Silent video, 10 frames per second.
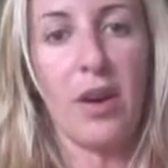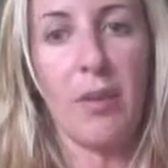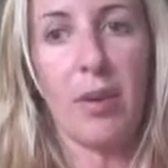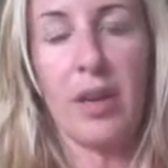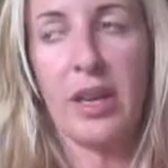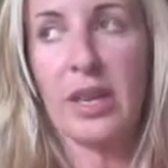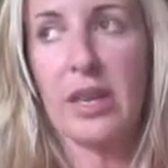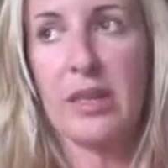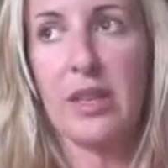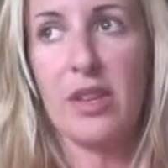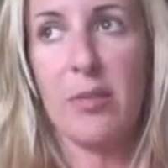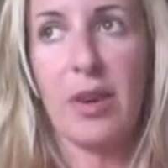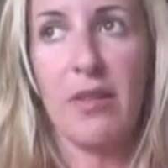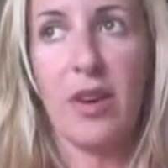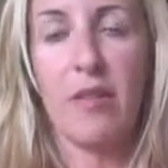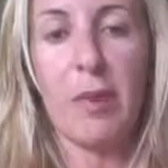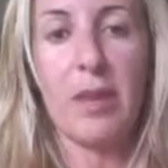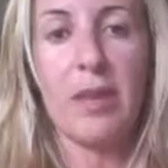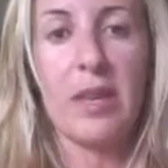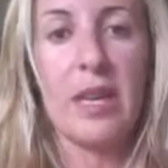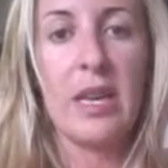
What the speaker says: and I'm probably going to continue my involvement